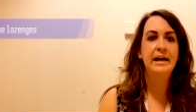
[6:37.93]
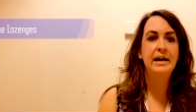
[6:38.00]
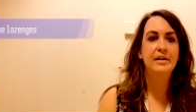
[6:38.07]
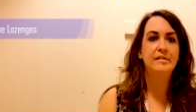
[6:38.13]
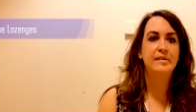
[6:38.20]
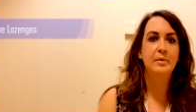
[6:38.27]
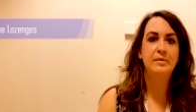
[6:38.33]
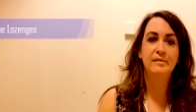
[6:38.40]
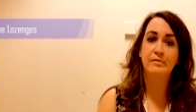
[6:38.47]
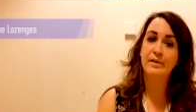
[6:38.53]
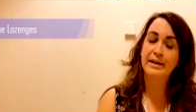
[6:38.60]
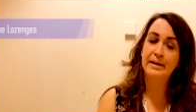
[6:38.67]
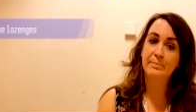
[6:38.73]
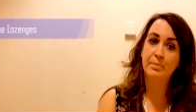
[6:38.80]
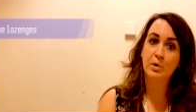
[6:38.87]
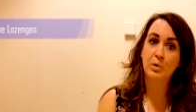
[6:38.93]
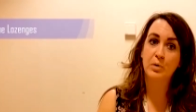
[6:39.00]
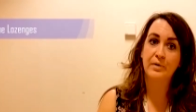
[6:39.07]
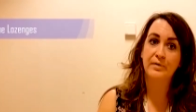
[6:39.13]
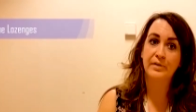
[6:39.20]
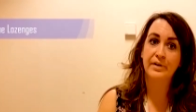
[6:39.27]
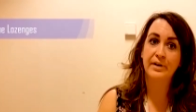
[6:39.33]
So it's really
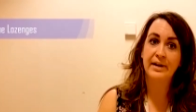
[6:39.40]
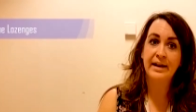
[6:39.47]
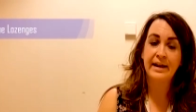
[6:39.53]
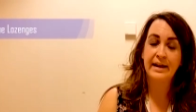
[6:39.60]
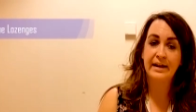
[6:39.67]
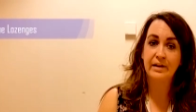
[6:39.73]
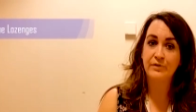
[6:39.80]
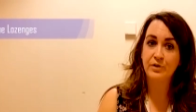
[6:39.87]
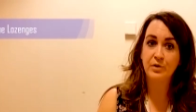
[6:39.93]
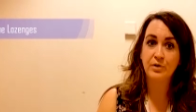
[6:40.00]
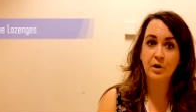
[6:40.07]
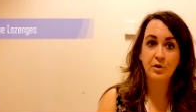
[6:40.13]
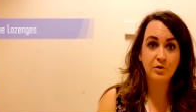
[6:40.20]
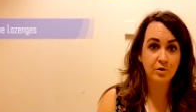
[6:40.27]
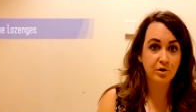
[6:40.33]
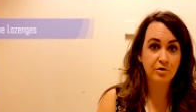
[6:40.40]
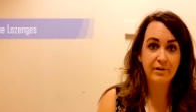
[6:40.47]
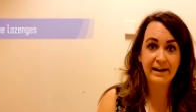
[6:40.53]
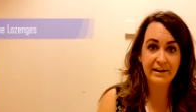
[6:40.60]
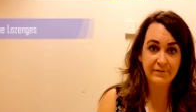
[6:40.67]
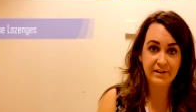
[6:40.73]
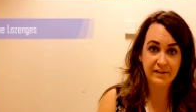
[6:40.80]
important that if you know you're
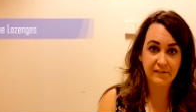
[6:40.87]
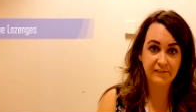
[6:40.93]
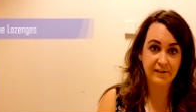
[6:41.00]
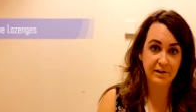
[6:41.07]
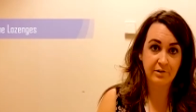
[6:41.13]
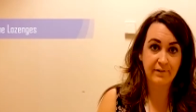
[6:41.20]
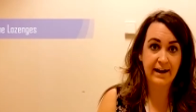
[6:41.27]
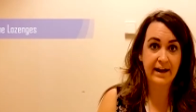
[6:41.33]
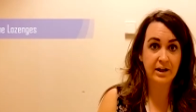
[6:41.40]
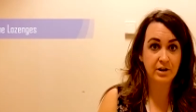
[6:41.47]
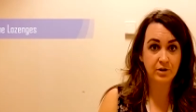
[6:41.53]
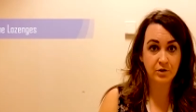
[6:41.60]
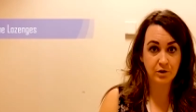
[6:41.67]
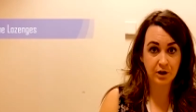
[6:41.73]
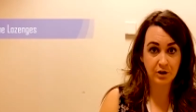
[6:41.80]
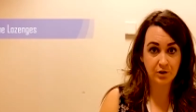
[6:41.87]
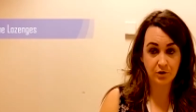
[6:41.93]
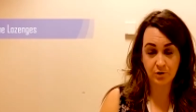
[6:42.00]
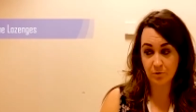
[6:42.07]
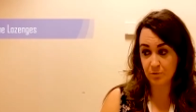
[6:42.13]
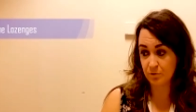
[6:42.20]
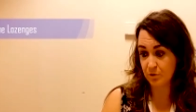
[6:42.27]
craving a cigarette and
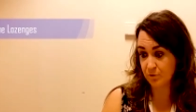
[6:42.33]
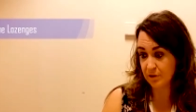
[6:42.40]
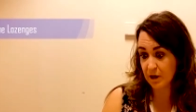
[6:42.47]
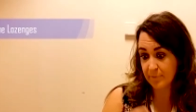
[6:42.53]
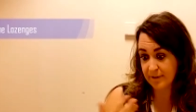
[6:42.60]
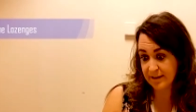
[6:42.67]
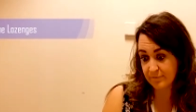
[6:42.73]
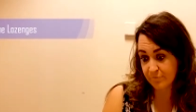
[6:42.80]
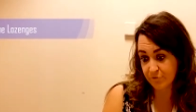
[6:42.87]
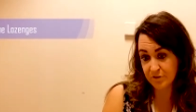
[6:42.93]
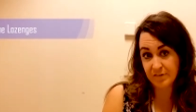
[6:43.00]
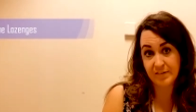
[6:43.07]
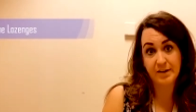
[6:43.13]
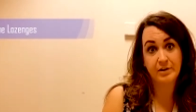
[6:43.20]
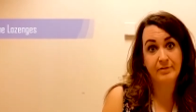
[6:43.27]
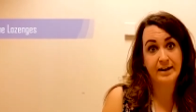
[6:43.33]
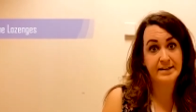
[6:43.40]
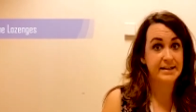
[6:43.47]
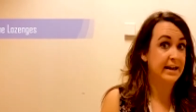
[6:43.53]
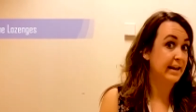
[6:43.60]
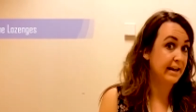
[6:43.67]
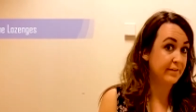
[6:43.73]
you're going for a cigarette
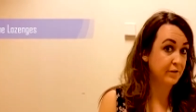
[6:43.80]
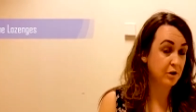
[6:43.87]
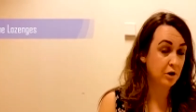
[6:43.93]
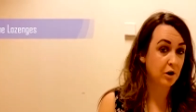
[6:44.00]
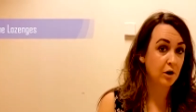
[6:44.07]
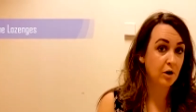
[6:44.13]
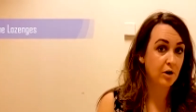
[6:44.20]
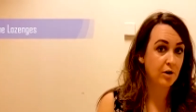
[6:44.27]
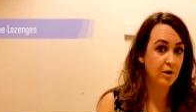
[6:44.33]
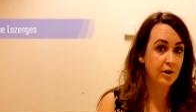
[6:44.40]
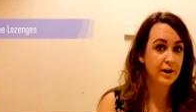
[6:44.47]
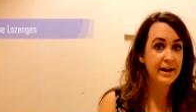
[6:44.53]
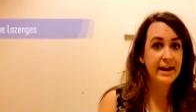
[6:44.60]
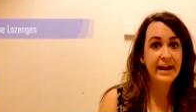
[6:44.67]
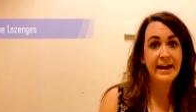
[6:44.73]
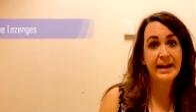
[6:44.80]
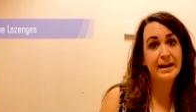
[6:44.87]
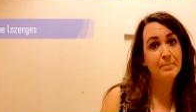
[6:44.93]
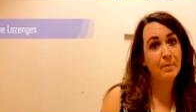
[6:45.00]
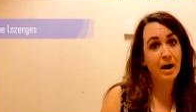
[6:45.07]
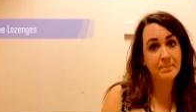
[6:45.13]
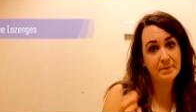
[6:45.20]
at 11 o'clock, it
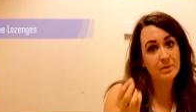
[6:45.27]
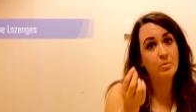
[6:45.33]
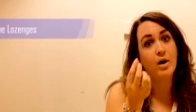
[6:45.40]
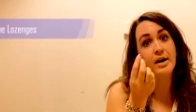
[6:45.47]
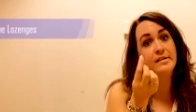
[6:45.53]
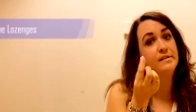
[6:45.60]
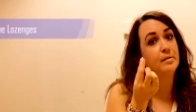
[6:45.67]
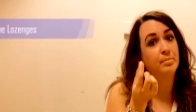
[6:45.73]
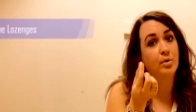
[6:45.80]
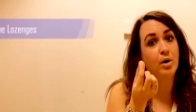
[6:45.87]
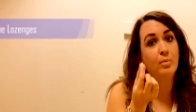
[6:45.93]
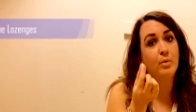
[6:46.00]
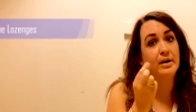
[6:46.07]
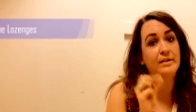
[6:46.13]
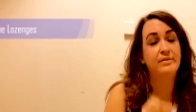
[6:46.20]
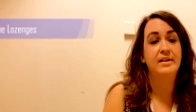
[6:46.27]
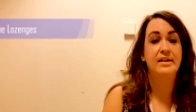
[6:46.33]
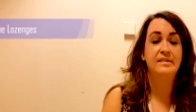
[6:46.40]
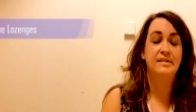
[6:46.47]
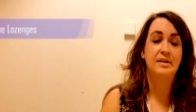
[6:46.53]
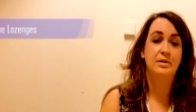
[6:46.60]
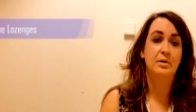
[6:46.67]
might be wise to pop one of
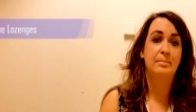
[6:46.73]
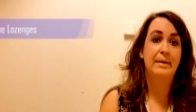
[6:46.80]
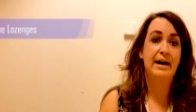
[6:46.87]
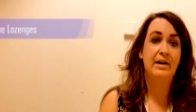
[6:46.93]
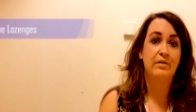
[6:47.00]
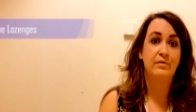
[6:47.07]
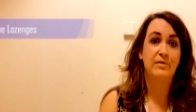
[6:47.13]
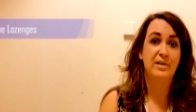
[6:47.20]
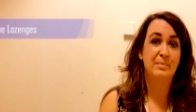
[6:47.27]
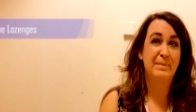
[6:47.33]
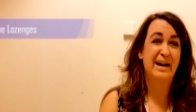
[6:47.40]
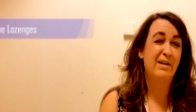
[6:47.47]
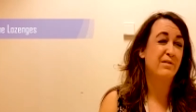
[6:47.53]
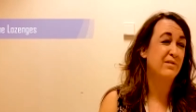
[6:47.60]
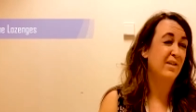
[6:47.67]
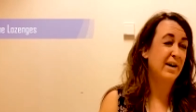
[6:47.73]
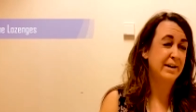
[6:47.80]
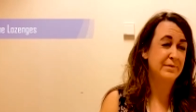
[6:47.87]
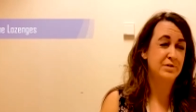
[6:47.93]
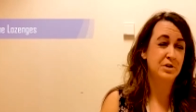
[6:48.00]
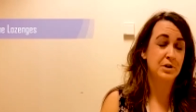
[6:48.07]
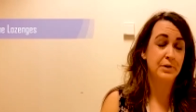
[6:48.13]
these in your mouth at about
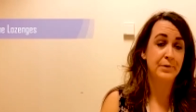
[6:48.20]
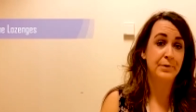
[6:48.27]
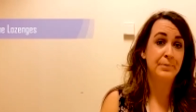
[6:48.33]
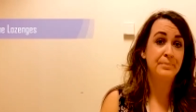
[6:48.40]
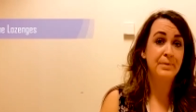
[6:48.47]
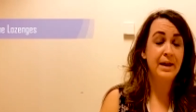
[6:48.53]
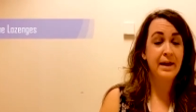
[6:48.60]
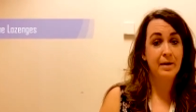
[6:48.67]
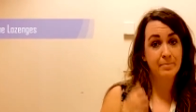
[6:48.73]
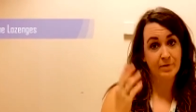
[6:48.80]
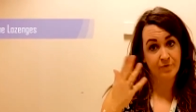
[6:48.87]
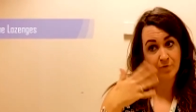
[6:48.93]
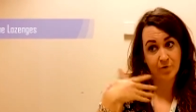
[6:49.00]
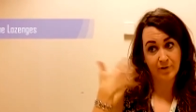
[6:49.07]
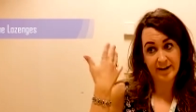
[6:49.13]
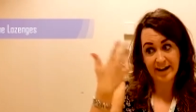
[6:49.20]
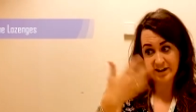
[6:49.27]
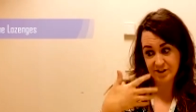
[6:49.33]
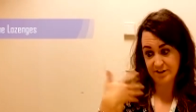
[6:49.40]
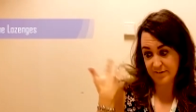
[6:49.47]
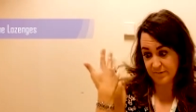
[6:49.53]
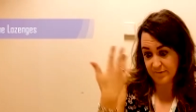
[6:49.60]
5:02 before it
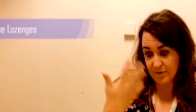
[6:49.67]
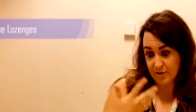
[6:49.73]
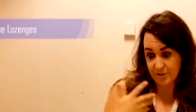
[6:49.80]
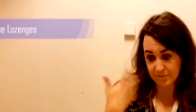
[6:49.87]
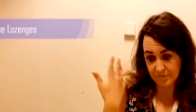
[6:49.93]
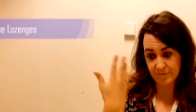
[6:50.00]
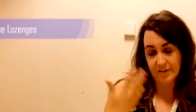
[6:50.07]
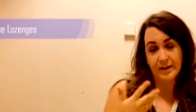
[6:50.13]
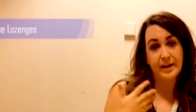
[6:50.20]
actually starts